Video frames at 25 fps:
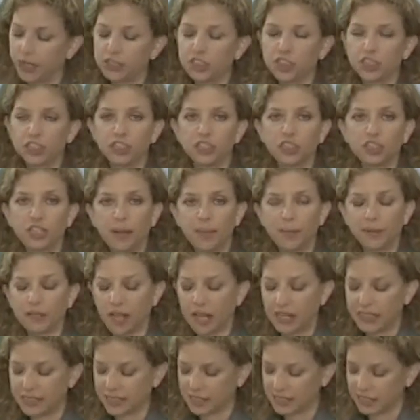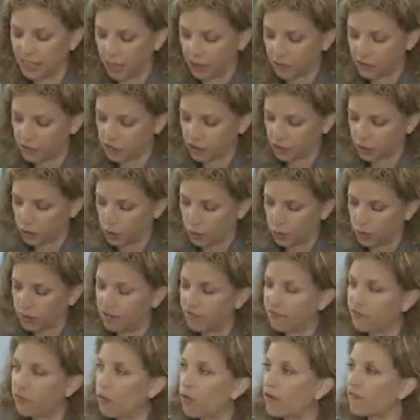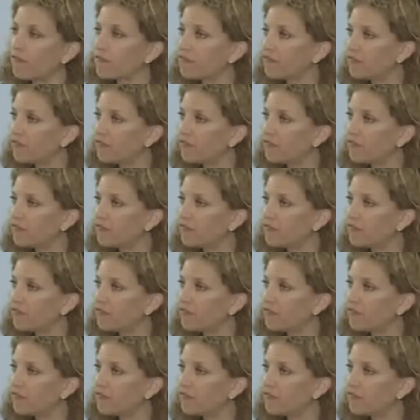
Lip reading: budget jeopardizes health security for